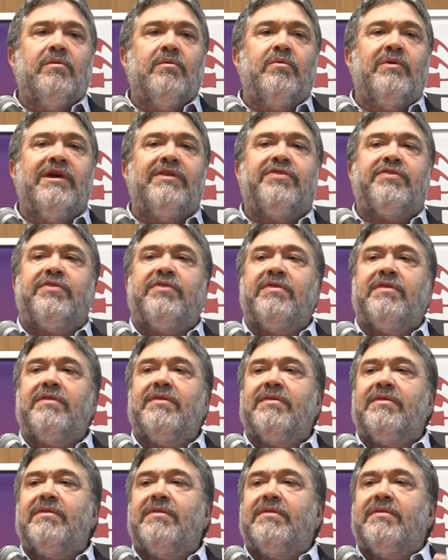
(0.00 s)
with
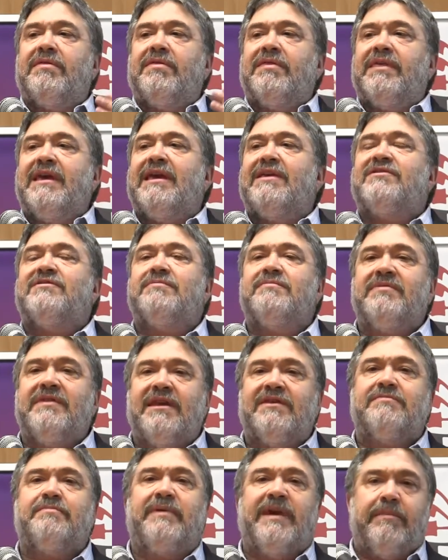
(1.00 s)
these
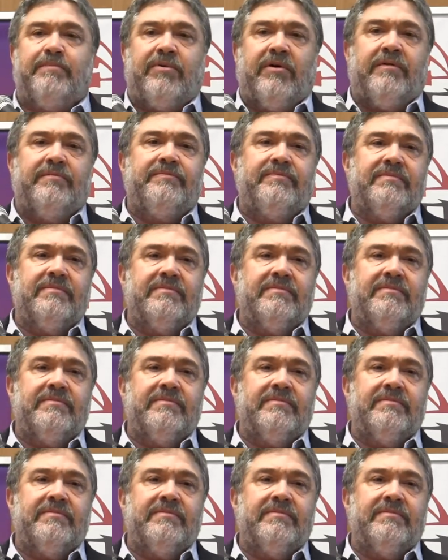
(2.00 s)
people.